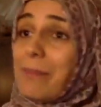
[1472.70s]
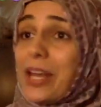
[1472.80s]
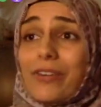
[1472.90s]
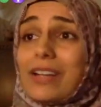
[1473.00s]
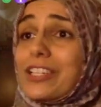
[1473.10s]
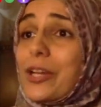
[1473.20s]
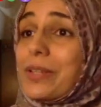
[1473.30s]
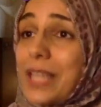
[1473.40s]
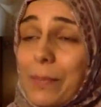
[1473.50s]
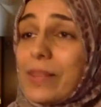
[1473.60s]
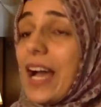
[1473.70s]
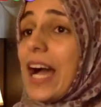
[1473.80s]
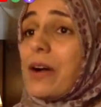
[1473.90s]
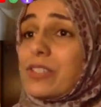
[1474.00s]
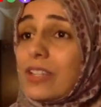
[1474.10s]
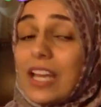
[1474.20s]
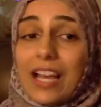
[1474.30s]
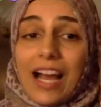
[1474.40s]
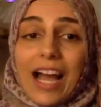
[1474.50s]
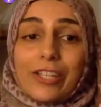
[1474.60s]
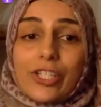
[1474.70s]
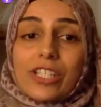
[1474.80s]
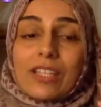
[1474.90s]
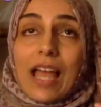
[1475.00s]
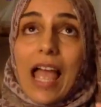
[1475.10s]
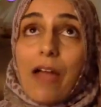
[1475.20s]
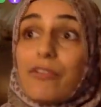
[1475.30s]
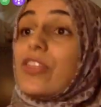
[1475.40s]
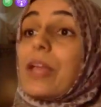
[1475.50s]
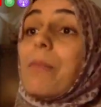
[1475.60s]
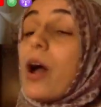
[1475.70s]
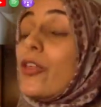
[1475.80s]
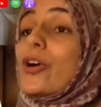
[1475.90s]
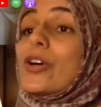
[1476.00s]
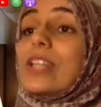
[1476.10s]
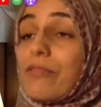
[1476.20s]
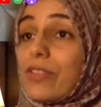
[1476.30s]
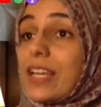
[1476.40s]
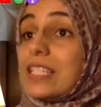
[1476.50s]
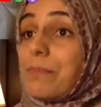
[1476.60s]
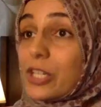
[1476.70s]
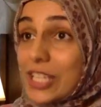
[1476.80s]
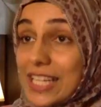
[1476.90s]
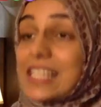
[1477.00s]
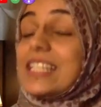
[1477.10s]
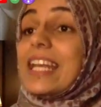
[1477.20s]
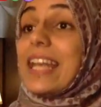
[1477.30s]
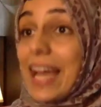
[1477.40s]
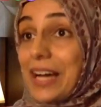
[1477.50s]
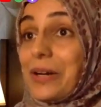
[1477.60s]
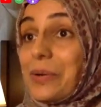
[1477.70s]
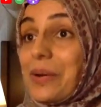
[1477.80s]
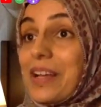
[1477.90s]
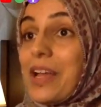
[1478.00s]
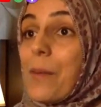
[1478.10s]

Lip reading: better at, keeping the house and just everything, motherhood, everything is much easier now.